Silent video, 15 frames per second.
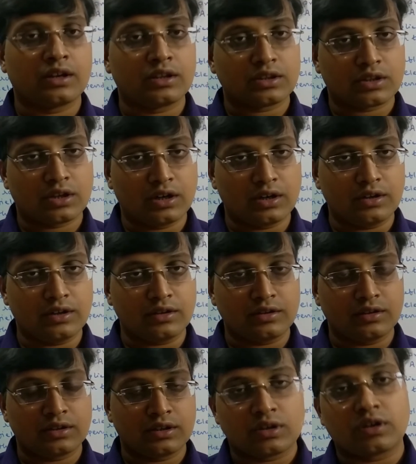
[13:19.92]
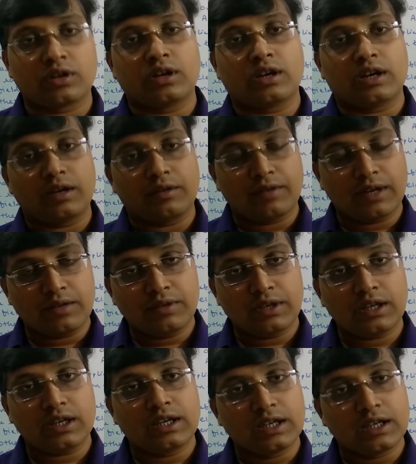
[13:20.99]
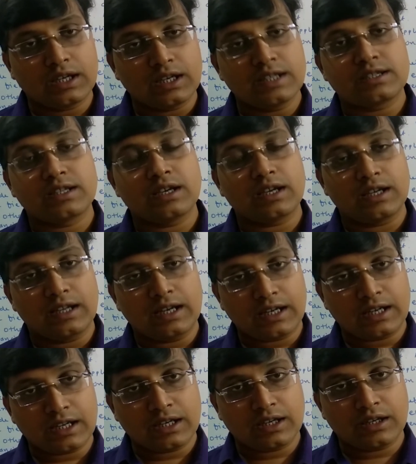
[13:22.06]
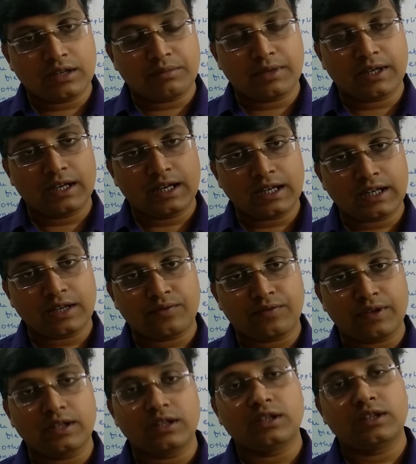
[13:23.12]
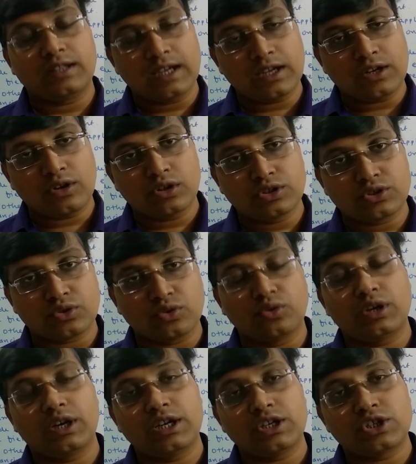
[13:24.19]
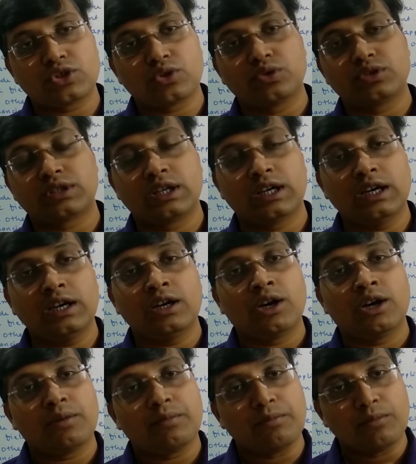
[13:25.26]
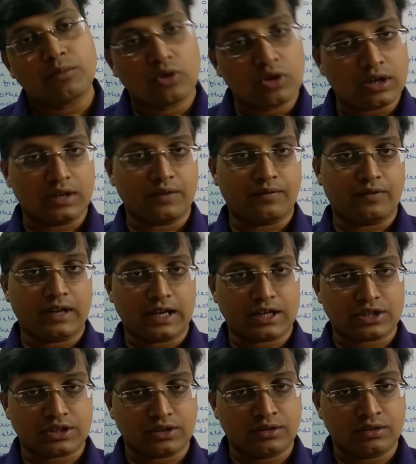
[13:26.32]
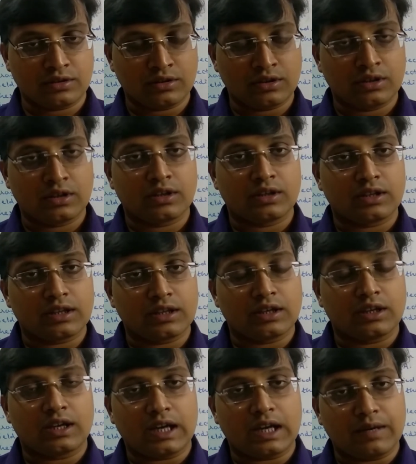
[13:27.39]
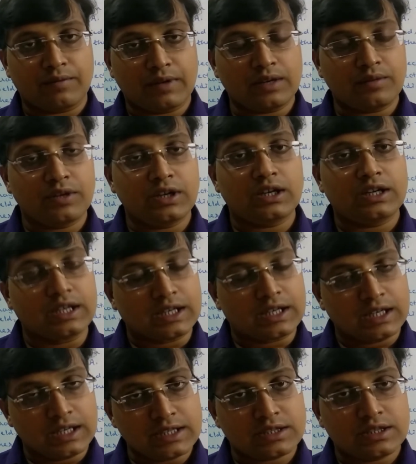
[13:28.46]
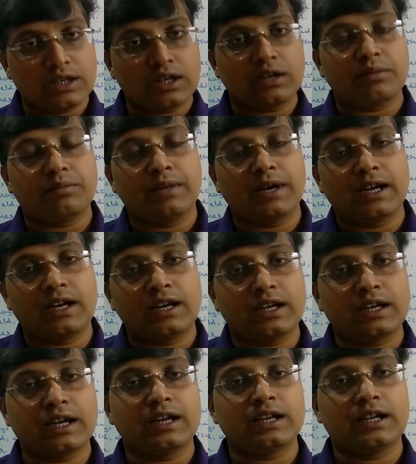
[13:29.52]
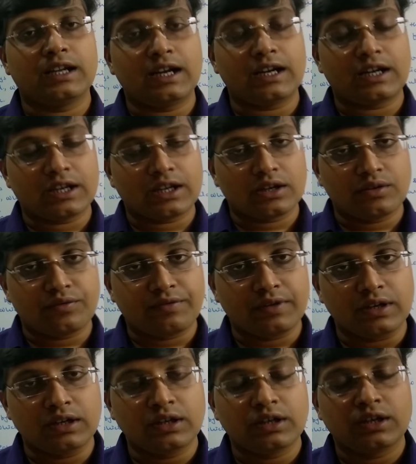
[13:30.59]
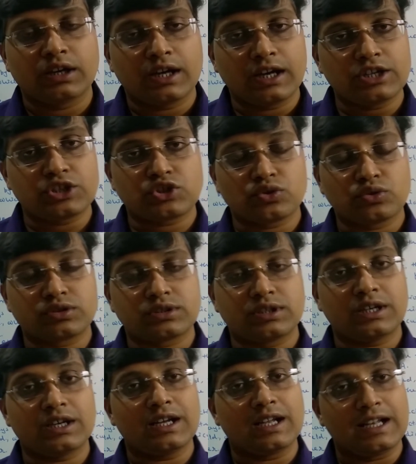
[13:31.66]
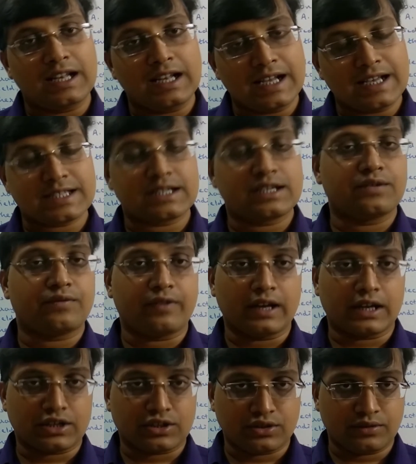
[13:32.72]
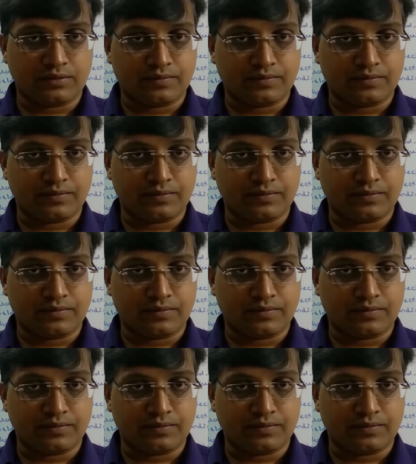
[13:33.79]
Third, when we increase the electrical magnetic field, then also it shows the more deflection. When we decrease the magnetic and electrical field, it shows the less deflection.